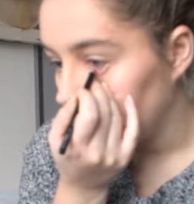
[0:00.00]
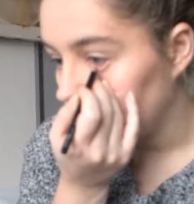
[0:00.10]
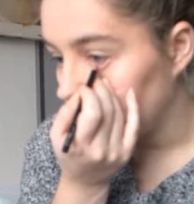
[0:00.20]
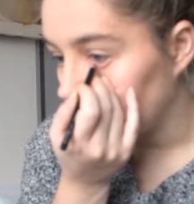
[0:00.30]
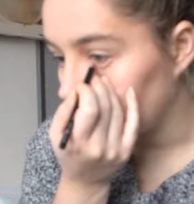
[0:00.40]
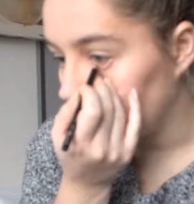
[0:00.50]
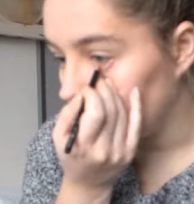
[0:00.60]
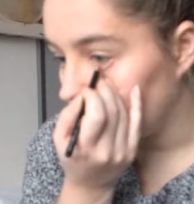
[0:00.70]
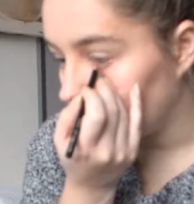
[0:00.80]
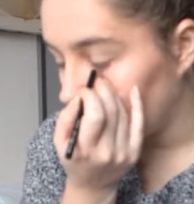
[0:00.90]
It's
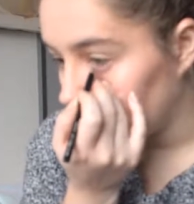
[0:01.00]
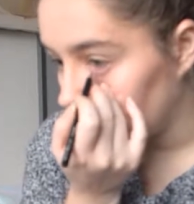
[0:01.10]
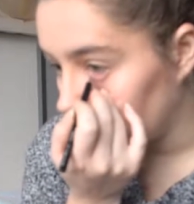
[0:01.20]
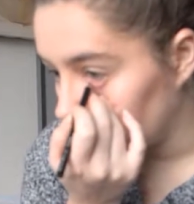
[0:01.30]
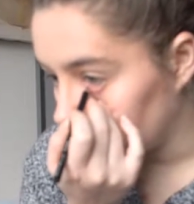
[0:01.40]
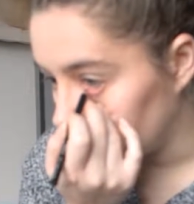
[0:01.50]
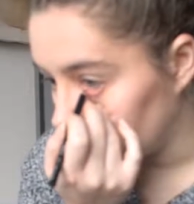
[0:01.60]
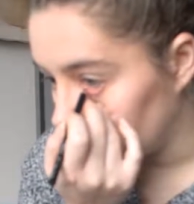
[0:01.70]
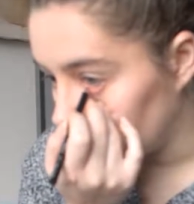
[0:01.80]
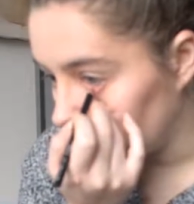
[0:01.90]
actually very difficult to
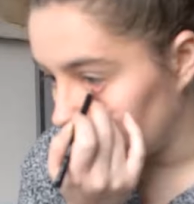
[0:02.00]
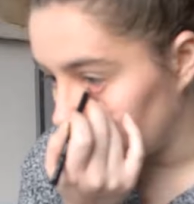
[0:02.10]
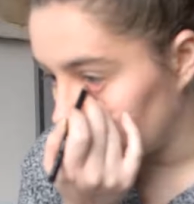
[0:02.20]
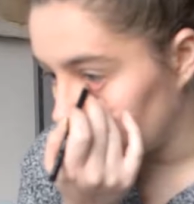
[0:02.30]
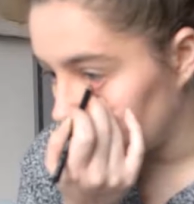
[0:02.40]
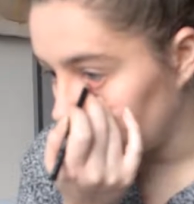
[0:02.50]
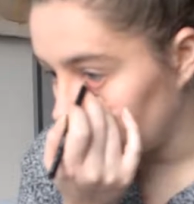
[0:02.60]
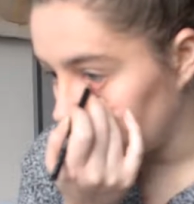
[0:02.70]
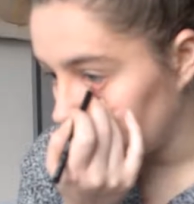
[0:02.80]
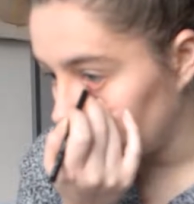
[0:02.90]
do with
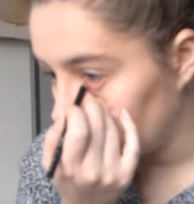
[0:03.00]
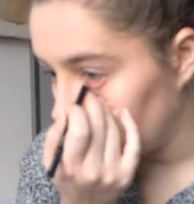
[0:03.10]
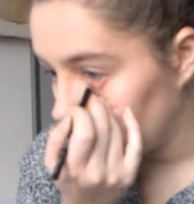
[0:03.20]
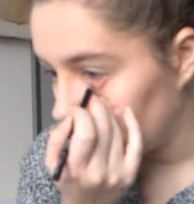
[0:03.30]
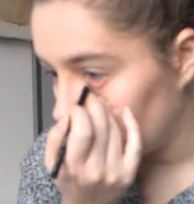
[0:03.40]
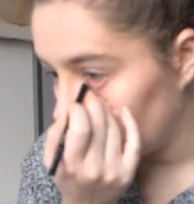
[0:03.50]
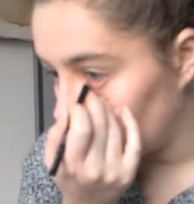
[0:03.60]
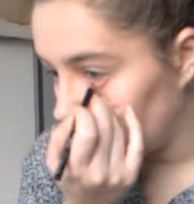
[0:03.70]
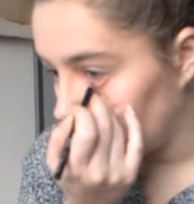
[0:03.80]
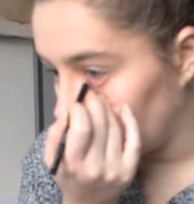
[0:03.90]

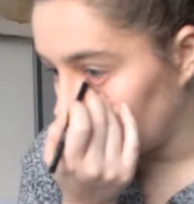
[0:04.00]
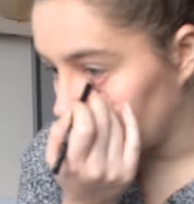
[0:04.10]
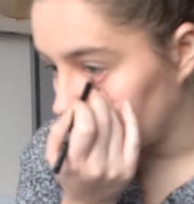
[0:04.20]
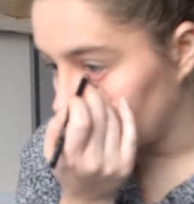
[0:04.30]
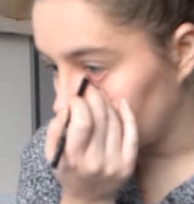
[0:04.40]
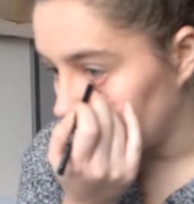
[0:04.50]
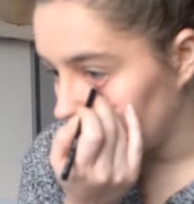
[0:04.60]
one hand.